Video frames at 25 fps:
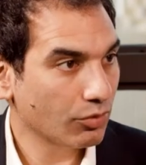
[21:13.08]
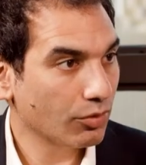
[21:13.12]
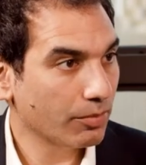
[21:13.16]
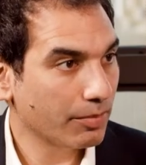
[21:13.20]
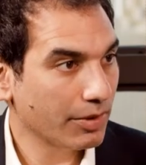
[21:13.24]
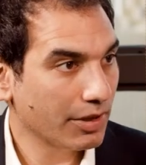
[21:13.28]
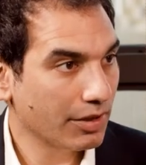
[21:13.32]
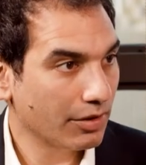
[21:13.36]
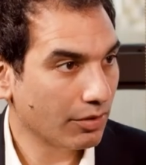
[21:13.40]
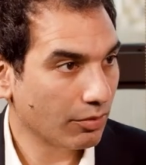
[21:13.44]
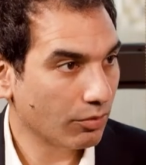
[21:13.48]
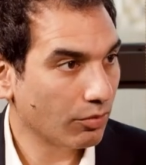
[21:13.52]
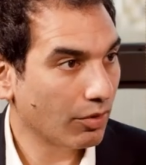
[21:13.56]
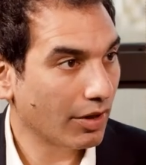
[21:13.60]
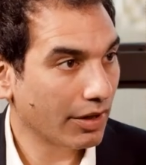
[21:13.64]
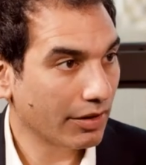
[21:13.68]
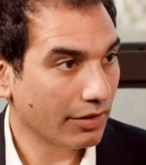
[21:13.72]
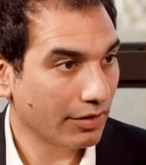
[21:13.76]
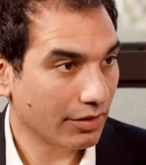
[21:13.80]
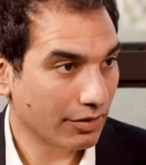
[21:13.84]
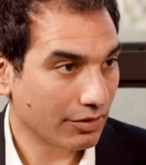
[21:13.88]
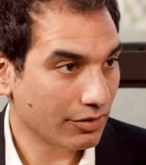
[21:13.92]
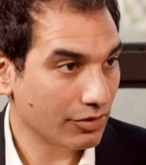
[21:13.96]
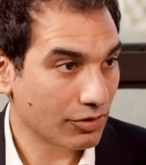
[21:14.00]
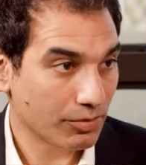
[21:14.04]
will be the
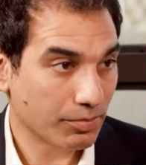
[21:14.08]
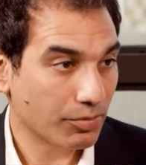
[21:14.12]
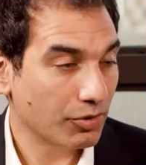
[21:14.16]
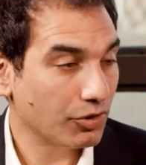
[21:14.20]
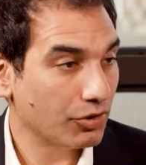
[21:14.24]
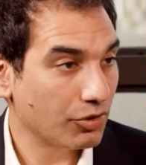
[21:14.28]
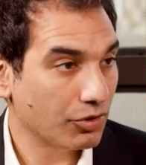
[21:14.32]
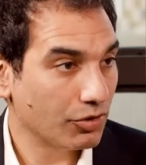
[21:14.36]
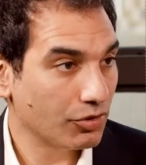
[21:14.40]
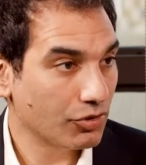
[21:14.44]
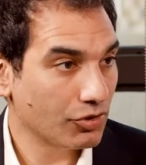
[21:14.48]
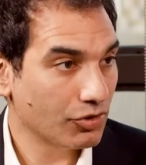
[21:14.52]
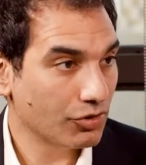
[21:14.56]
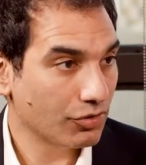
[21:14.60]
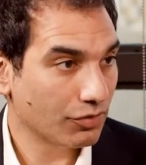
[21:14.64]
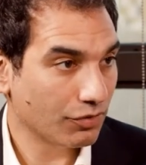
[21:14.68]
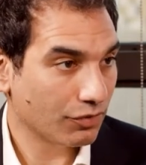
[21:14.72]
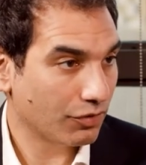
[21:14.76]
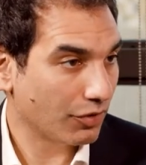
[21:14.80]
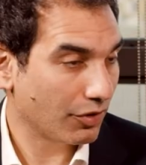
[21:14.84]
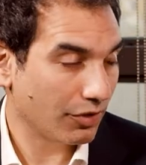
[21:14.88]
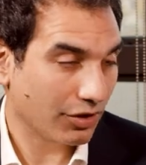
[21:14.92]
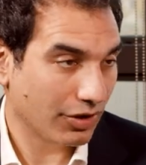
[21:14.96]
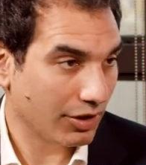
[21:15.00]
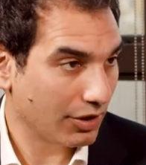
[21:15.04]
one that is produced
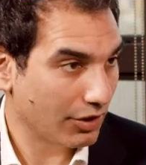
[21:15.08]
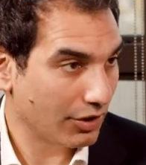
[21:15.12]
for the